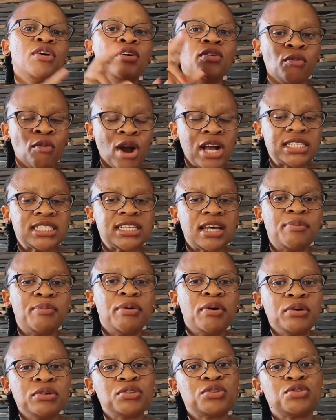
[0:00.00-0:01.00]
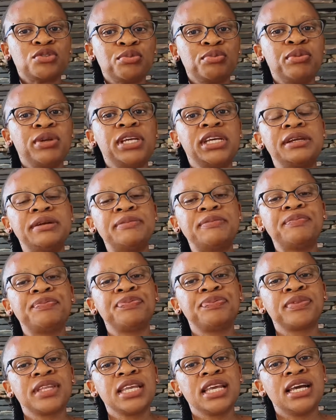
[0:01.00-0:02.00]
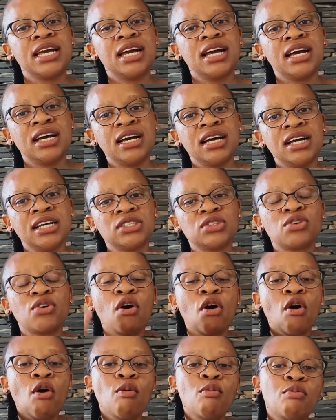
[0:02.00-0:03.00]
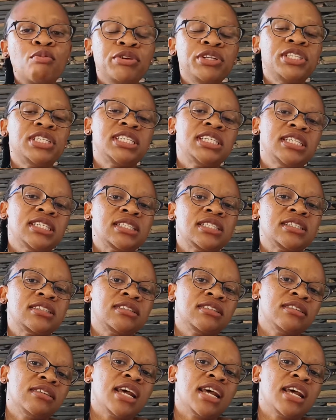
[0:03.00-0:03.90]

was supposed to be a scope which is